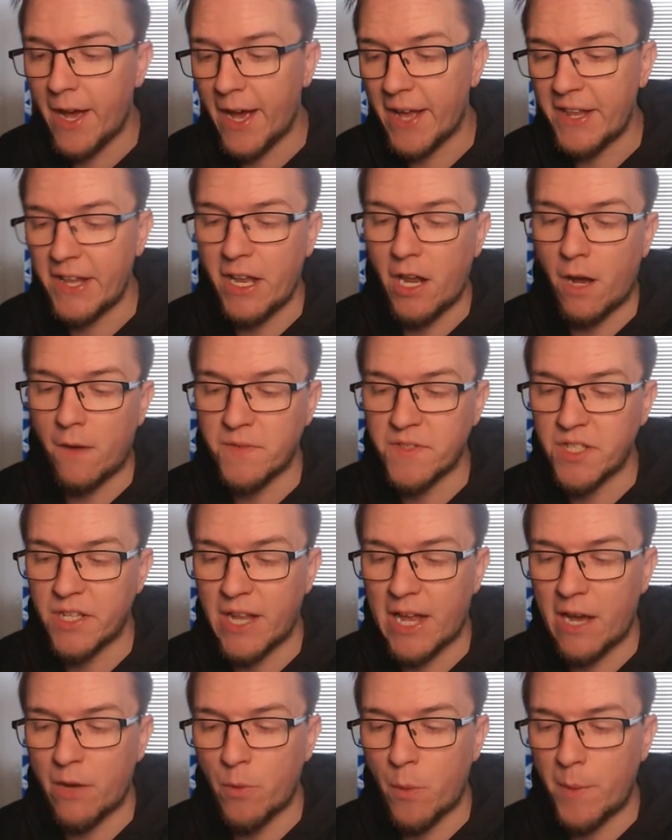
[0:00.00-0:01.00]
And then after
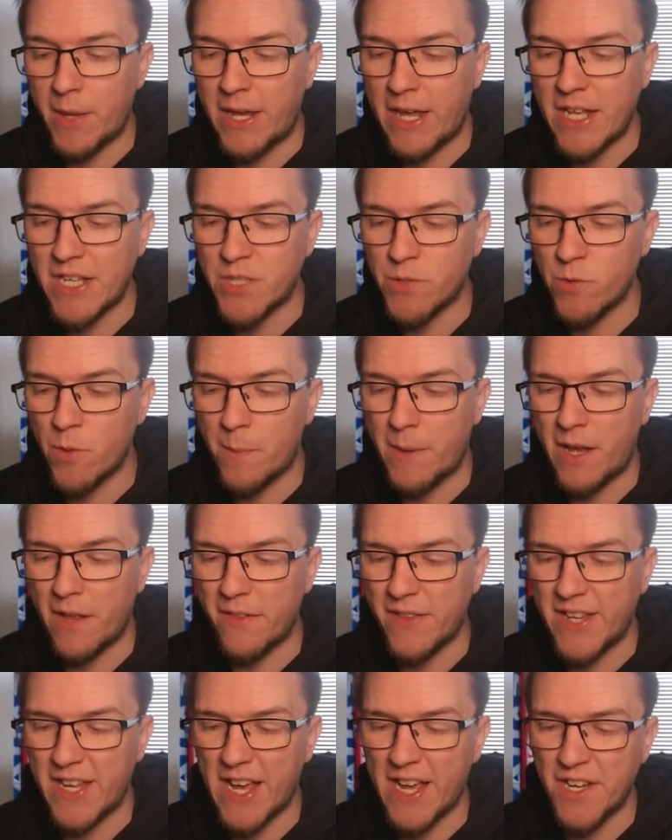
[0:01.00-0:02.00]
that, when we get to
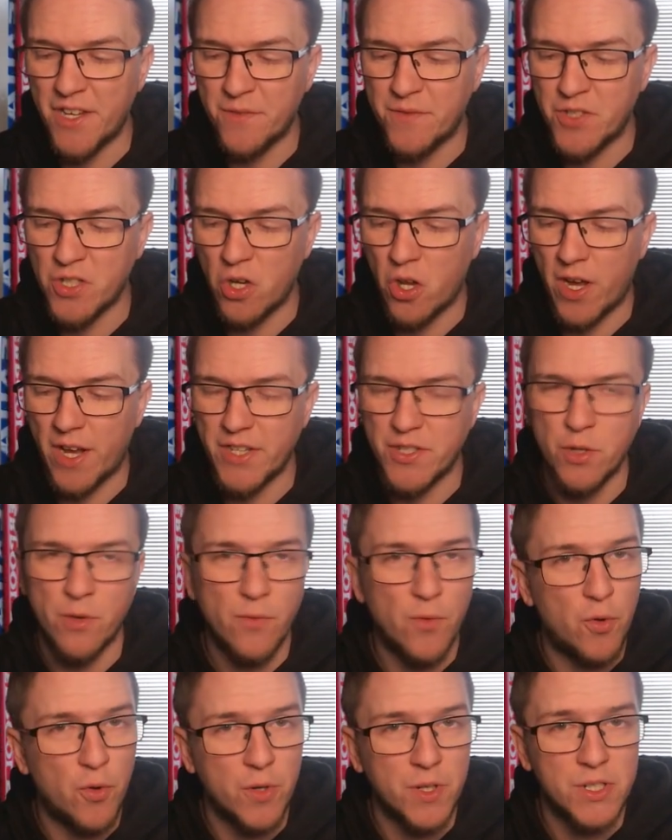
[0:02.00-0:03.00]
about the end of July, sort
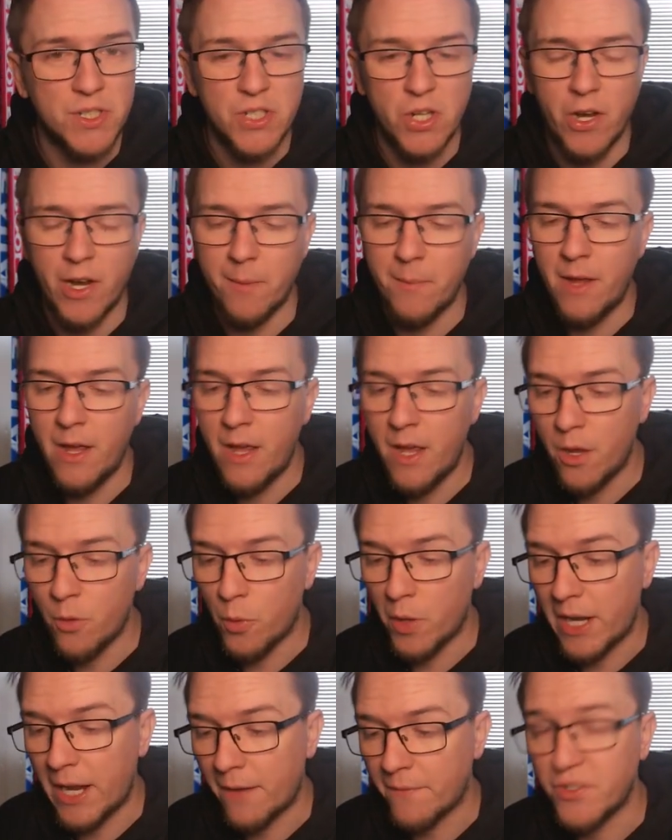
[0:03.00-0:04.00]
of August time,
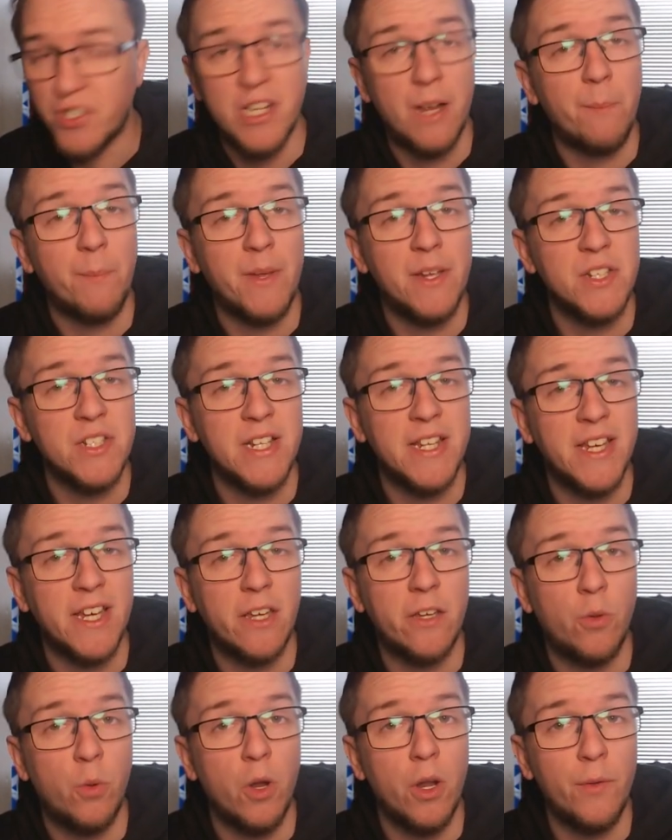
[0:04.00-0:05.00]
we'll have Champions
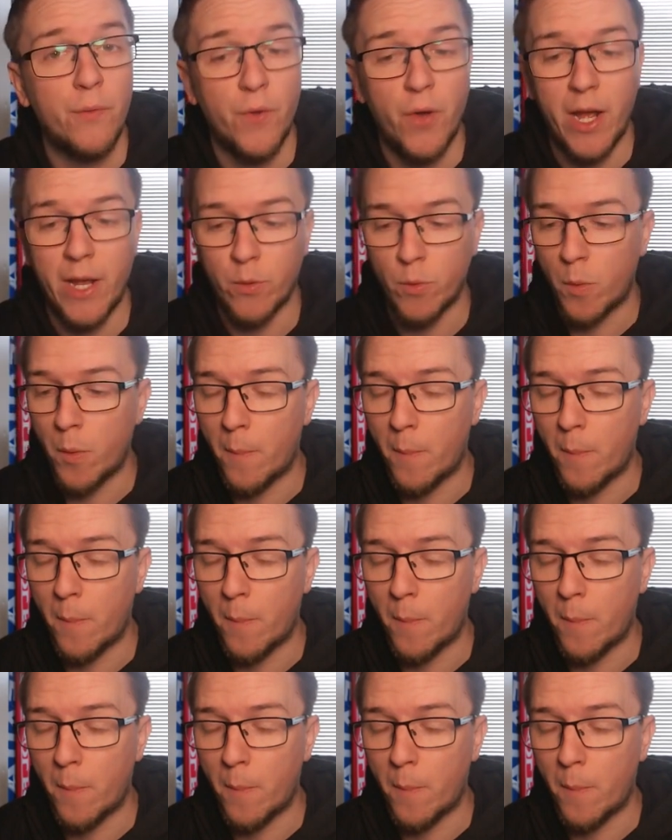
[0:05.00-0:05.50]
League qualifying.